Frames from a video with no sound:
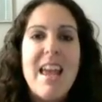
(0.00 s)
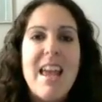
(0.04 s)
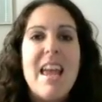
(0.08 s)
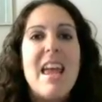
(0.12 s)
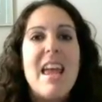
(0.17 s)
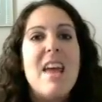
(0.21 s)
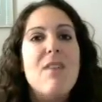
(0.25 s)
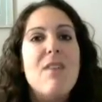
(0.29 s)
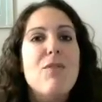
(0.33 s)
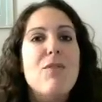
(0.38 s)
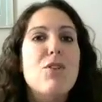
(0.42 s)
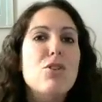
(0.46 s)

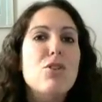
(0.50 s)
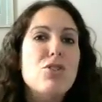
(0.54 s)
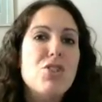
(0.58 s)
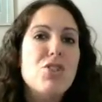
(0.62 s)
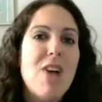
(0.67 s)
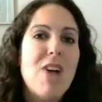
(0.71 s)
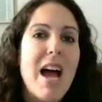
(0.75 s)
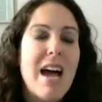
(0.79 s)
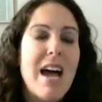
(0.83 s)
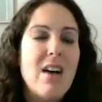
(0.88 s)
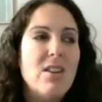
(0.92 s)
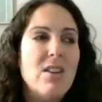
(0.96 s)
If your
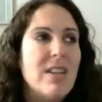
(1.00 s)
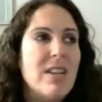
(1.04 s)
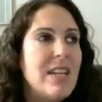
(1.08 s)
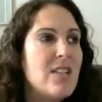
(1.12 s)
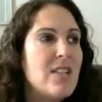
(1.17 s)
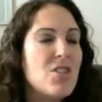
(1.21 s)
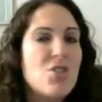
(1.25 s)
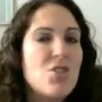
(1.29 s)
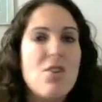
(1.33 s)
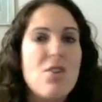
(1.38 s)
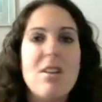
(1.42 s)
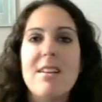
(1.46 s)
child is
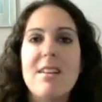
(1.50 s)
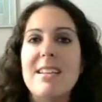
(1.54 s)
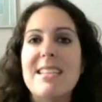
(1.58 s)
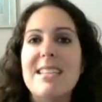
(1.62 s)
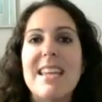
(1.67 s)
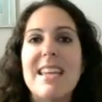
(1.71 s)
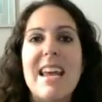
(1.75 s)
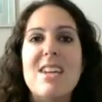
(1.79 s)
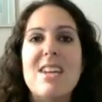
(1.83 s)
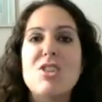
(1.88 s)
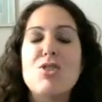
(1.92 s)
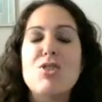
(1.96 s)
struggling to
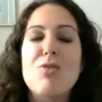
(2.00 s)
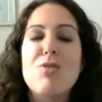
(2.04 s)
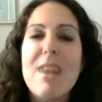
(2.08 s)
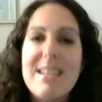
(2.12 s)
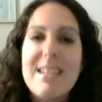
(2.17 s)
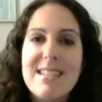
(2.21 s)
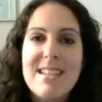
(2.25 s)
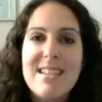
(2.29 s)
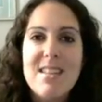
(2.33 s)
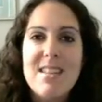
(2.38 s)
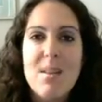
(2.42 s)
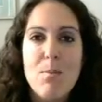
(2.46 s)
get
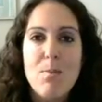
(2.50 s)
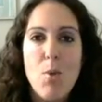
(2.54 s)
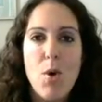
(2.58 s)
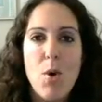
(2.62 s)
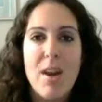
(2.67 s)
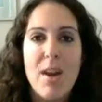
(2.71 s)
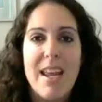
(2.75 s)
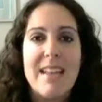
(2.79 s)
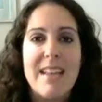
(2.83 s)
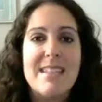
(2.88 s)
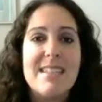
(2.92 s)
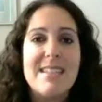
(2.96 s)
dressed in the
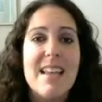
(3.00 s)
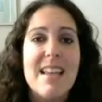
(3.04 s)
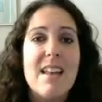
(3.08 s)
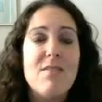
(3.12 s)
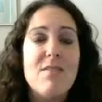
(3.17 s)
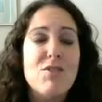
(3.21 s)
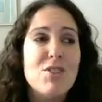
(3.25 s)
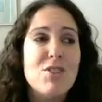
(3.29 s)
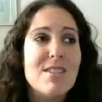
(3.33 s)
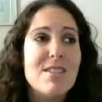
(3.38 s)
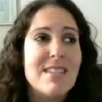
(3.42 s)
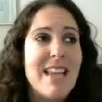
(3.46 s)
morning, instead of
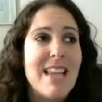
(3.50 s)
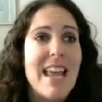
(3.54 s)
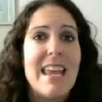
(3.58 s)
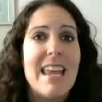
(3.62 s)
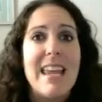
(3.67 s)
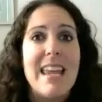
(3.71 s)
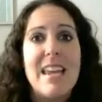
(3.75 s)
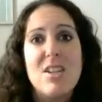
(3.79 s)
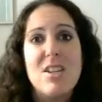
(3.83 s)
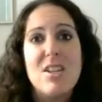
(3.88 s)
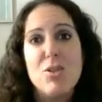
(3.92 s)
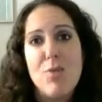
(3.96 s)
just saying
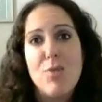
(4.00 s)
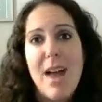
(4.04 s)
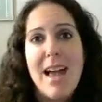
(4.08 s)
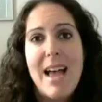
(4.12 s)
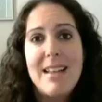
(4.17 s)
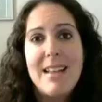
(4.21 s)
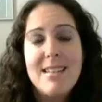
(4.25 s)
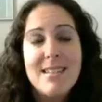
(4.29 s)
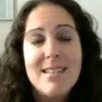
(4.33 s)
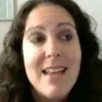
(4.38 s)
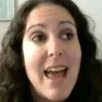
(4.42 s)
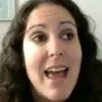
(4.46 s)
get
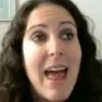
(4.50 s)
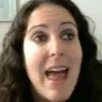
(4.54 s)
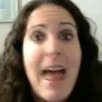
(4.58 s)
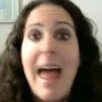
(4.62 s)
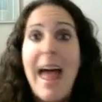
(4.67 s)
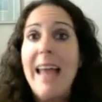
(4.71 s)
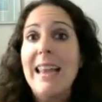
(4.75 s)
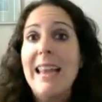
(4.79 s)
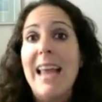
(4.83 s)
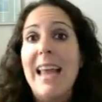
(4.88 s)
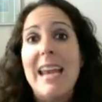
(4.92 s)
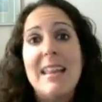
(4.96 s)
dressed
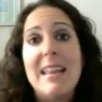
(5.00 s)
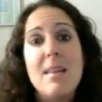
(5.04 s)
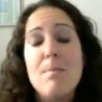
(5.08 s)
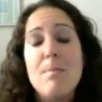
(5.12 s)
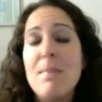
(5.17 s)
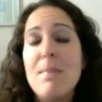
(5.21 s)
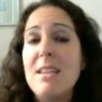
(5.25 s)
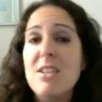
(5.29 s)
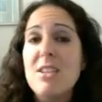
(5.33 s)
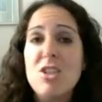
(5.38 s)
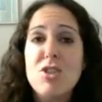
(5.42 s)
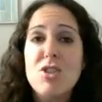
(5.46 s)
and letting them be
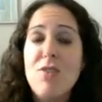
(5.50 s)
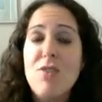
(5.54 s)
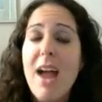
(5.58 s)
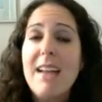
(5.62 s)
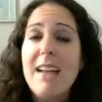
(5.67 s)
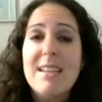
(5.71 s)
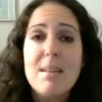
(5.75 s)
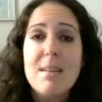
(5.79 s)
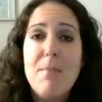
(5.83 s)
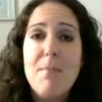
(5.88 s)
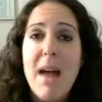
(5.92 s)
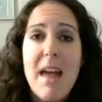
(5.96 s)

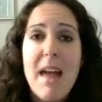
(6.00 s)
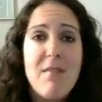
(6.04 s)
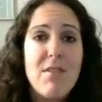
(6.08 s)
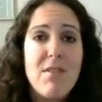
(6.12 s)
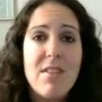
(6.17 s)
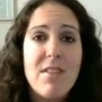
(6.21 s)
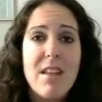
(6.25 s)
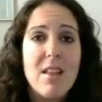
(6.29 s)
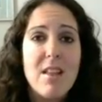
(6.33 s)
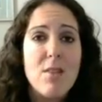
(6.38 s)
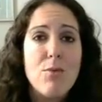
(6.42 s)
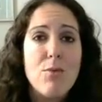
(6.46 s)
distracted by
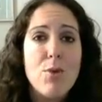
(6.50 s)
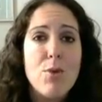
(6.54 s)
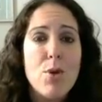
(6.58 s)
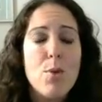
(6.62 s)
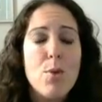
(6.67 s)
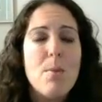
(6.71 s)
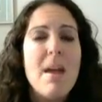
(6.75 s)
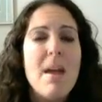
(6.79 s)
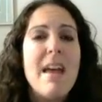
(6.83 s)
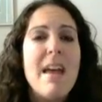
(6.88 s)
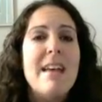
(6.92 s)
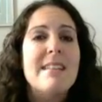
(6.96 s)
everything in the room,
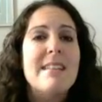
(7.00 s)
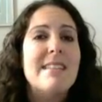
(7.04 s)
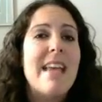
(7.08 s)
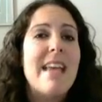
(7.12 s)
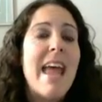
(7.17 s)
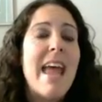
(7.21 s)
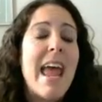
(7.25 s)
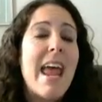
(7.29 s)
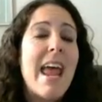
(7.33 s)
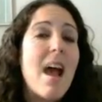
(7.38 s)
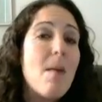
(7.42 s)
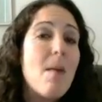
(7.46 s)
say,
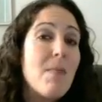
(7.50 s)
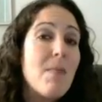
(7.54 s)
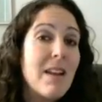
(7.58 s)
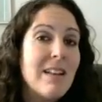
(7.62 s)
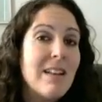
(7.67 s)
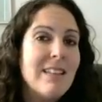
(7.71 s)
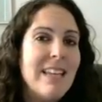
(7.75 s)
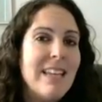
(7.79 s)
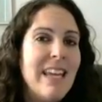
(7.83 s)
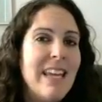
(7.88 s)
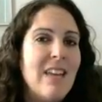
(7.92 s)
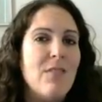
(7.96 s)
hey, I'm going to
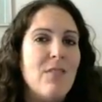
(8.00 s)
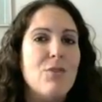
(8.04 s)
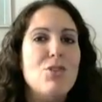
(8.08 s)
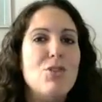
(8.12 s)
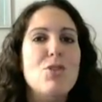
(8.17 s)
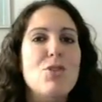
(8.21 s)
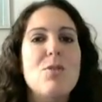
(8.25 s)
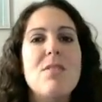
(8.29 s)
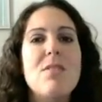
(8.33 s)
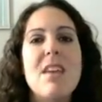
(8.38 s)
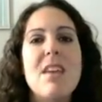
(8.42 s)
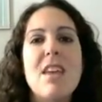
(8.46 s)
leave. Do
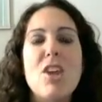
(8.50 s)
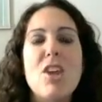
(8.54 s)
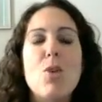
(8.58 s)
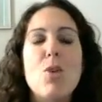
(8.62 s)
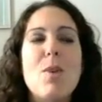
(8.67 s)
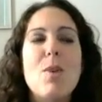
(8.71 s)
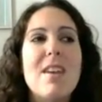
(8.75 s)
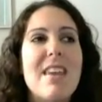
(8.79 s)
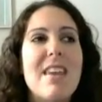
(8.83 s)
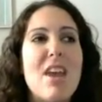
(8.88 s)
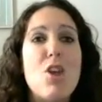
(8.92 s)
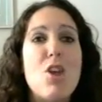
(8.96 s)
you think you
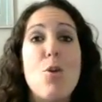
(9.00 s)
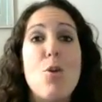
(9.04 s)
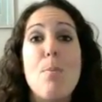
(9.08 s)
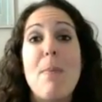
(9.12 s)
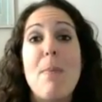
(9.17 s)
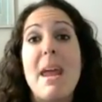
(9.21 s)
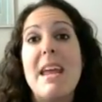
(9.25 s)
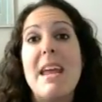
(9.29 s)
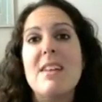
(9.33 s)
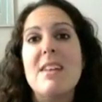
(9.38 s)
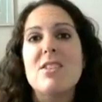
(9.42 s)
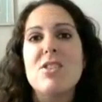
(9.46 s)
can get your
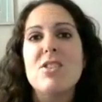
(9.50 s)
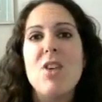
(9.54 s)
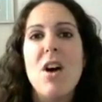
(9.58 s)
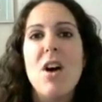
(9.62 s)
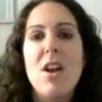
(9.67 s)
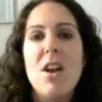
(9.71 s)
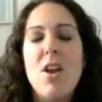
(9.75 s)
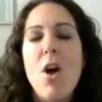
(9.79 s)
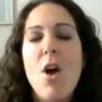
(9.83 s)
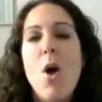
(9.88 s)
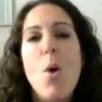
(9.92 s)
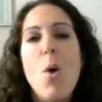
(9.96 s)
pants
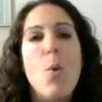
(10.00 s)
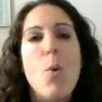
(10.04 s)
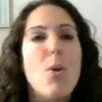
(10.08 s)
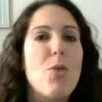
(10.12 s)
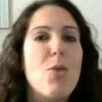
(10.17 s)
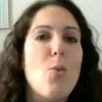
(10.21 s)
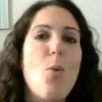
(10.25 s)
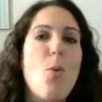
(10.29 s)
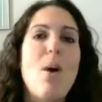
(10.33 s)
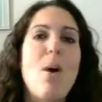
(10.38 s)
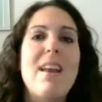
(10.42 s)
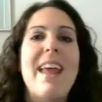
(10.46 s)
on with
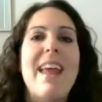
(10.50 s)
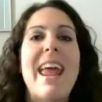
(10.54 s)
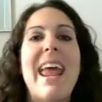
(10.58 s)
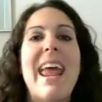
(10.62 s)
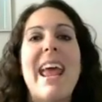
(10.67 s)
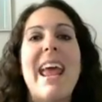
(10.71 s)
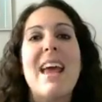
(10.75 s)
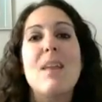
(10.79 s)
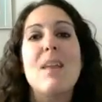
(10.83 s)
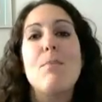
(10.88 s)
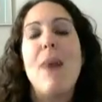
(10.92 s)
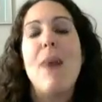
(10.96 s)
one
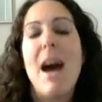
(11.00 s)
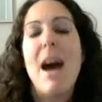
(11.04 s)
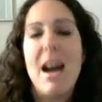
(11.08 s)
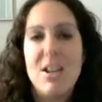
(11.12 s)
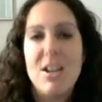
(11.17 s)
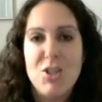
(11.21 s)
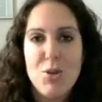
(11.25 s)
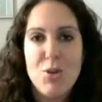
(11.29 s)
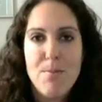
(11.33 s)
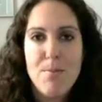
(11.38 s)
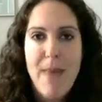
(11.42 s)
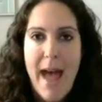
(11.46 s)
hand behind
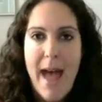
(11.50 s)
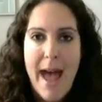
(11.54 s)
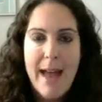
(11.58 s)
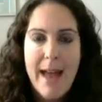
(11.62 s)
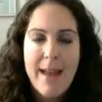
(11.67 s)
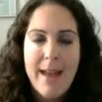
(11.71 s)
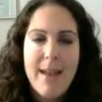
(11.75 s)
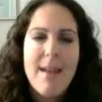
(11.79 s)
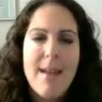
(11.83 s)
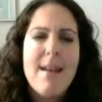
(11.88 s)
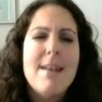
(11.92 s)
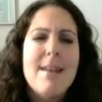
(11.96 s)
your
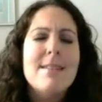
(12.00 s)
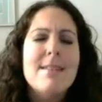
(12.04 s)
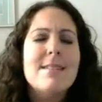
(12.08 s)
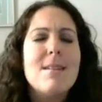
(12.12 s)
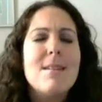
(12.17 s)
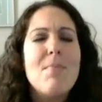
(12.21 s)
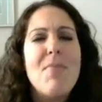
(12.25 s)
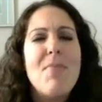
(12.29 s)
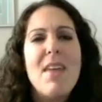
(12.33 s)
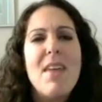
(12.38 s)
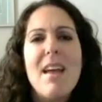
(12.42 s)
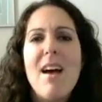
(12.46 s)
back?
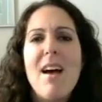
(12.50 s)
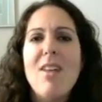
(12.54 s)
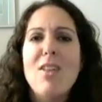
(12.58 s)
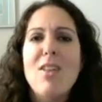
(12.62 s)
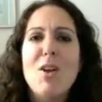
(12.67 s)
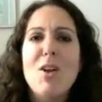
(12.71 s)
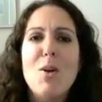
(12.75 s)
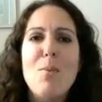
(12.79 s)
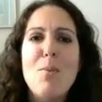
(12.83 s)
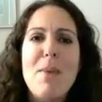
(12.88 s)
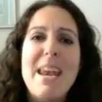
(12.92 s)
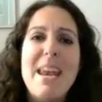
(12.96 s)
Something a
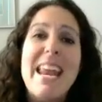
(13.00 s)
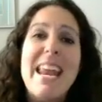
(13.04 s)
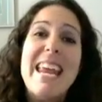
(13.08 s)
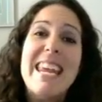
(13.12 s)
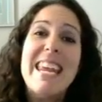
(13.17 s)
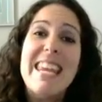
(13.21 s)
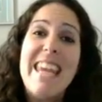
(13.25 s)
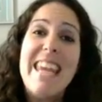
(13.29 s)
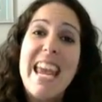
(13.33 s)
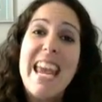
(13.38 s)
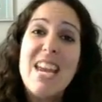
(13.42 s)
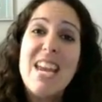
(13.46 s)
little bit
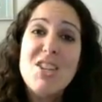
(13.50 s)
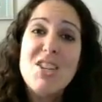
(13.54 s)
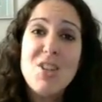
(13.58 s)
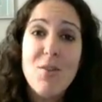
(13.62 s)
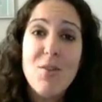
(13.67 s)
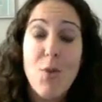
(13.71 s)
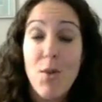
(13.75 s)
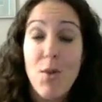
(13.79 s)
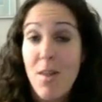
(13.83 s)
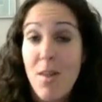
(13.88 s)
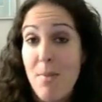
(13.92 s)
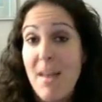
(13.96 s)
engaging
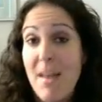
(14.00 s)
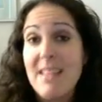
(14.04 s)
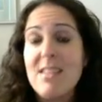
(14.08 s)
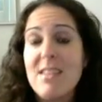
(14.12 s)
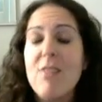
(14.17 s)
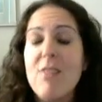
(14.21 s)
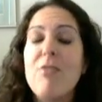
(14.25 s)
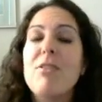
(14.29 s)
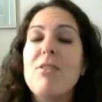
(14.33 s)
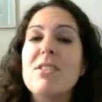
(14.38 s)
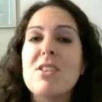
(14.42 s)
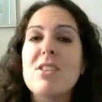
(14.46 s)
for them. That's a
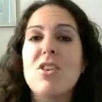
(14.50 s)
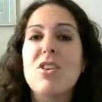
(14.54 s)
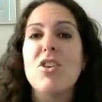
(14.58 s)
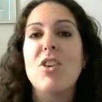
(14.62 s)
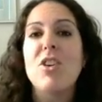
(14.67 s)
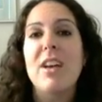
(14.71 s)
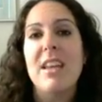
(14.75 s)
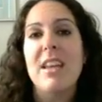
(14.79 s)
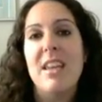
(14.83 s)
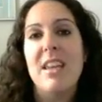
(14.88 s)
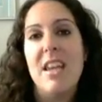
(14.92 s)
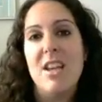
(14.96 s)
physical
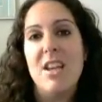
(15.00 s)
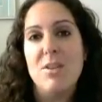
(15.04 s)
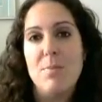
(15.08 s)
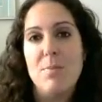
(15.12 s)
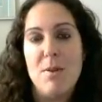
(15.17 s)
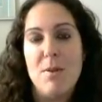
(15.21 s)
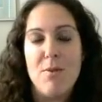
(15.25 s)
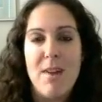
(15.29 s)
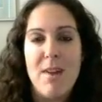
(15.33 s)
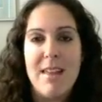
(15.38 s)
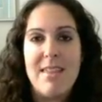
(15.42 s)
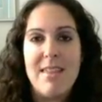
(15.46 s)
engagement
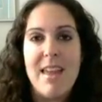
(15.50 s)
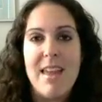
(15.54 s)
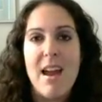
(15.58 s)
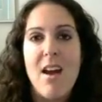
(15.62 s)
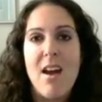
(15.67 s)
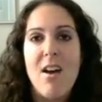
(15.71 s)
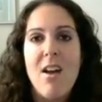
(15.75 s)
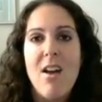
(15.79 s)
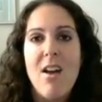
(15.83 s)
right there.